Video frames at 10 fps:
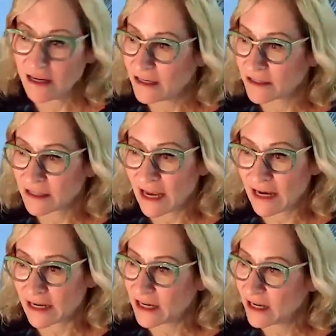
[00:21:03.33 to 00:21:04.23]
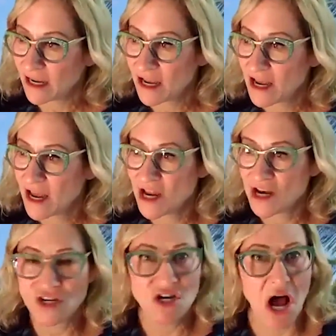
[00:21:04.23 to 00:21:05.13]
is like
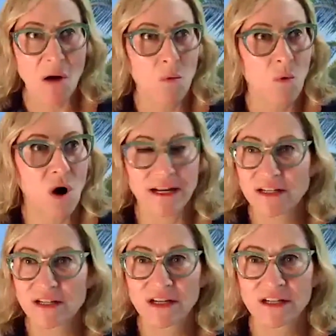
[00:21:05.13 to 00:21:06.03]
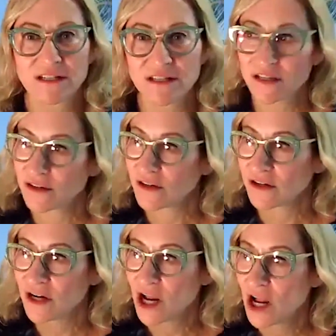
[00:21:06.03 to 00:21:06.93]
not wanting to
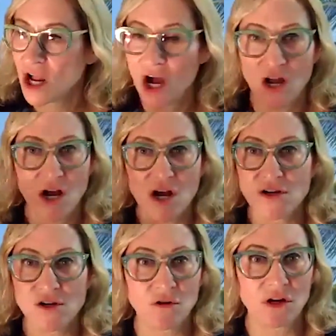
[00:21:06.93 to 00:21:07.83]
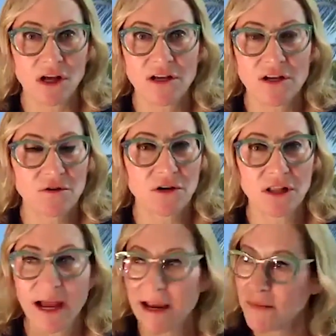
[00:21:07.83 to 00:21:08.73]
consider a new
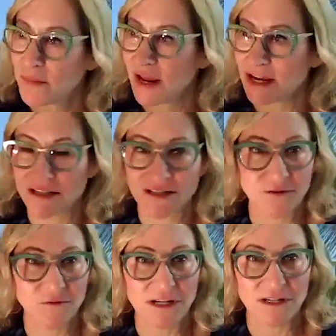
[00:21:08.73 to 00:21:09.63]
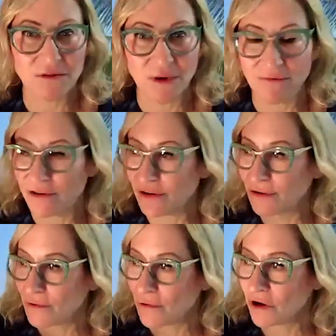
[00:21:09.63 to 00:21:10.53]
client base to raise your
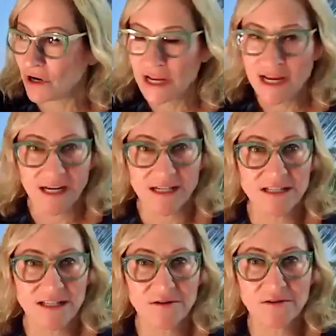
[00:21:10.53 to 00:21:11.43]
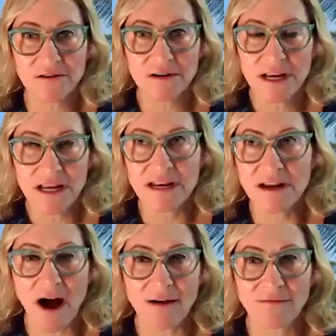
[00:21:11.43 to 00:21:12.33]
revenue, or consider an
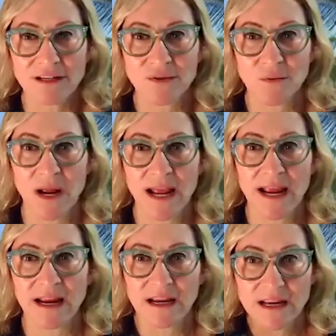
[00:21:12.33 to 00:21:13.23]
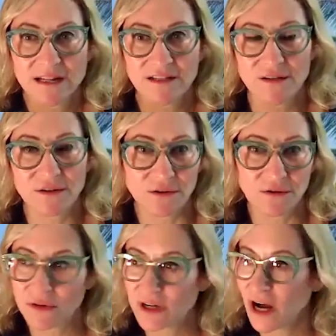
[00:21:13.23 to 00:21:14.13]
obvious way
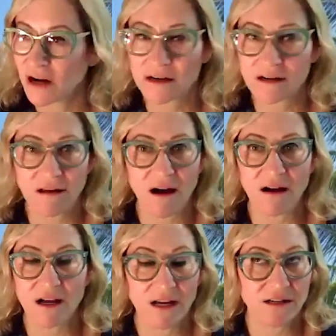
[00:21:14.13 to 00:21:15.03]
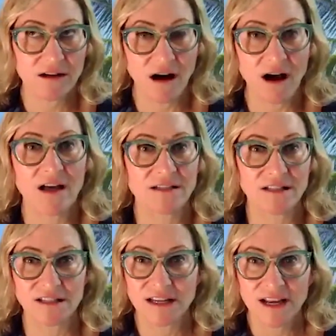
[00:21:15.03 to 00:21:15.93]
to cut
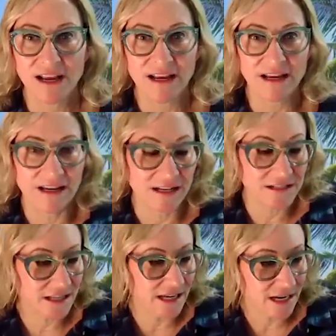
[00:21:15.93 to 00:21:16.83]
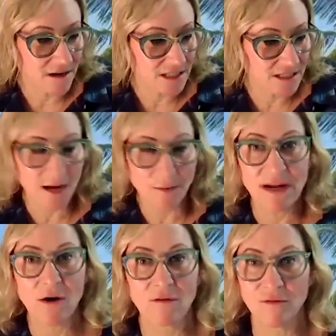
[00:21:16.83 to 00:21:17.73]
costs. It's like
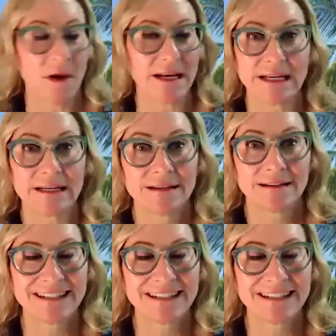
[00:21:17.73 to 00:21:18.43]
stepping over money.